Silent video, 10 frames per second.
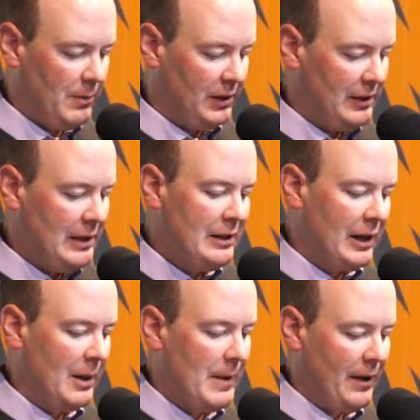But the neat
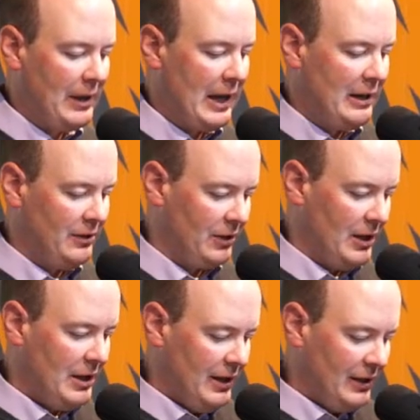thing about that is,
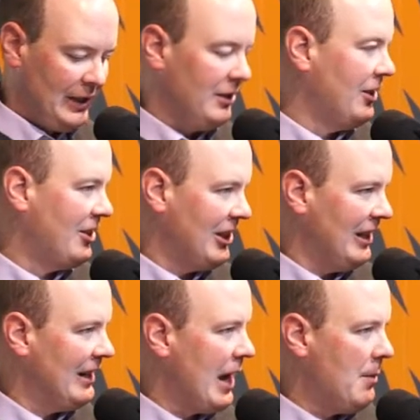since it's
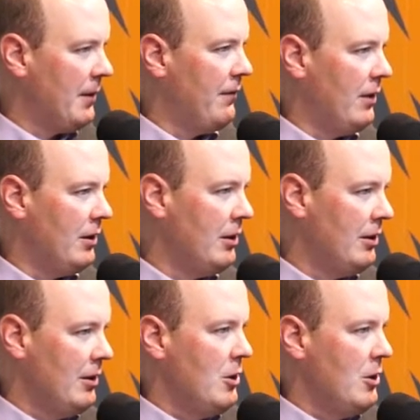an endowment fund,